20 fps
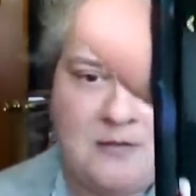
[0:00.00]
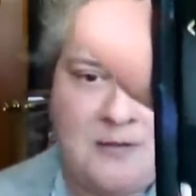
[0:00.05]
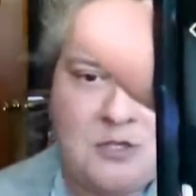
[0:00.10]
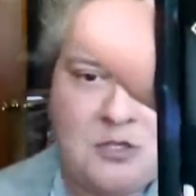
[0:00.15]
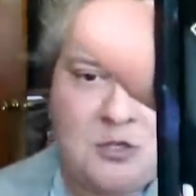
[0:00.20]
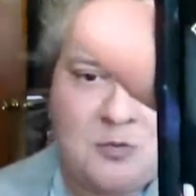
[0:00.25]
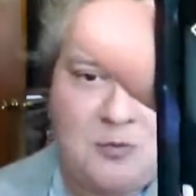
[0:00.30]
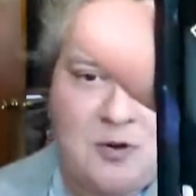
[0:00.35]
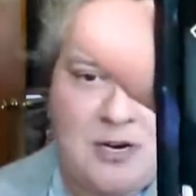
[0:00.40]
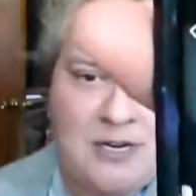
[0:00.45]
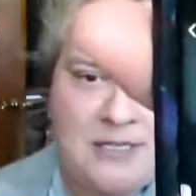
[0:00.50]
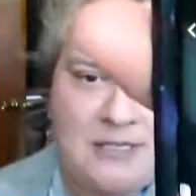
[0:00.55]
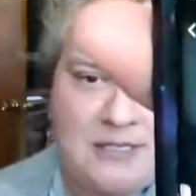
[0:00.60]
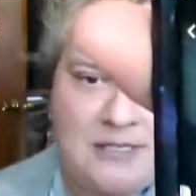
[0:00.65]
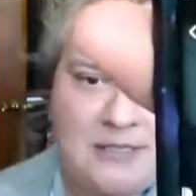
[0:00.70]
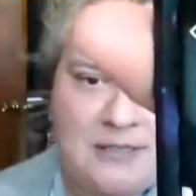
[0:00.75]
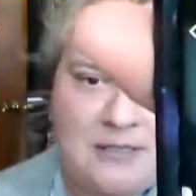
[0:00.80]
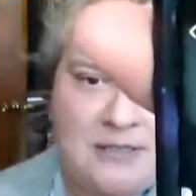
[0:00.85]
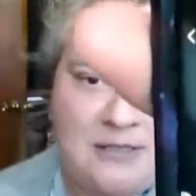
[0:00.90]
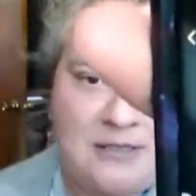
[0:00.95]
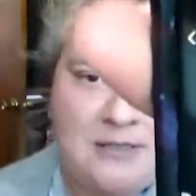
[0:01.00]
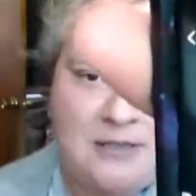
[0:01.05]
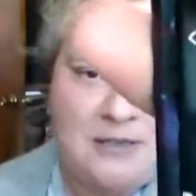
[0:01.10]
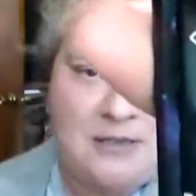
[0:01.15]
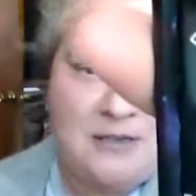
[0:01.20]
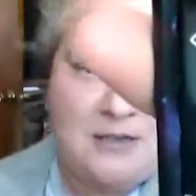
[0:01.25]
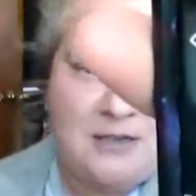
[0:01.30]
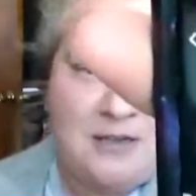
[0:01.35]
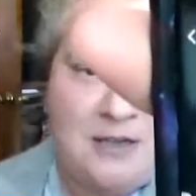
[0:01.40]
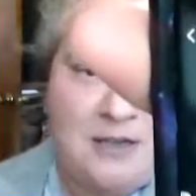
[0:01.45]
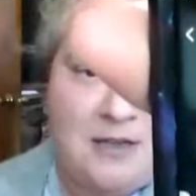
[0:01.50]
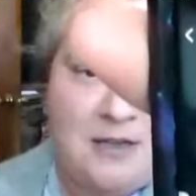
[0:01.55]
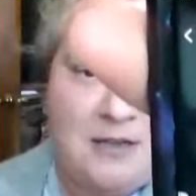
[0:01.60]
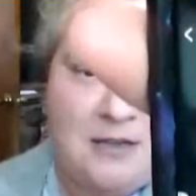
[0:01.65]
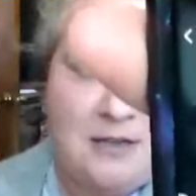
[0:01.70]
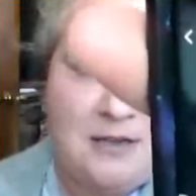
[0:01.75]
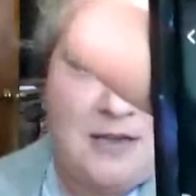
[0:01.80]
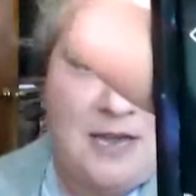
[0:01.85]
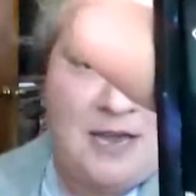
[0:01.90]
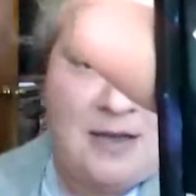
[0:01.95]
Fisher-Price
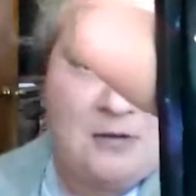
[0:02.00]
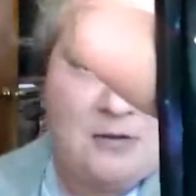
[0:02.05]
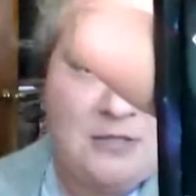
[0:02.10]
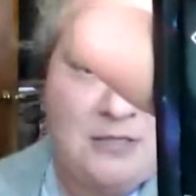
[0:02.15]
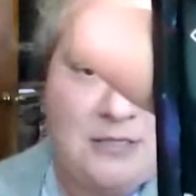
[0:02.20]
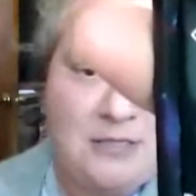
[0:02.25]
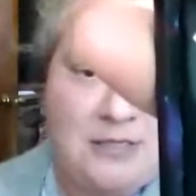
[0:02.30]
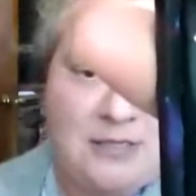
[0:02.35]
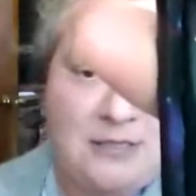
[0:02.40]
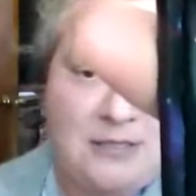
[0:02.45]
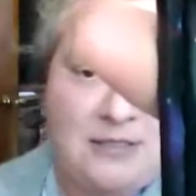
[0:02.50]
house.